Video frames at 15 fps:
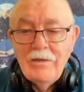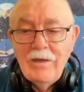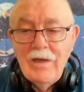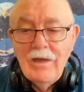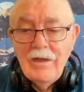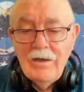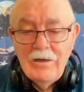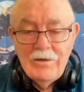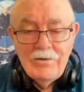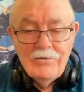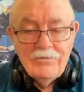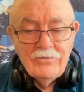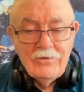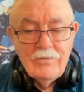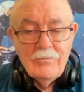I
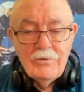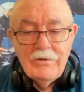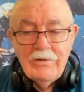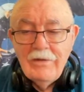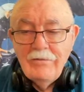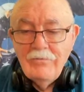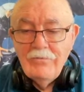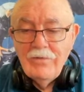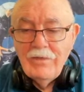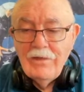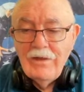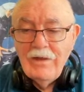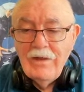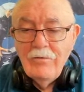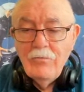honestly believed that
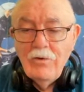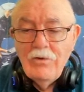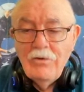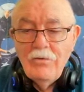anyone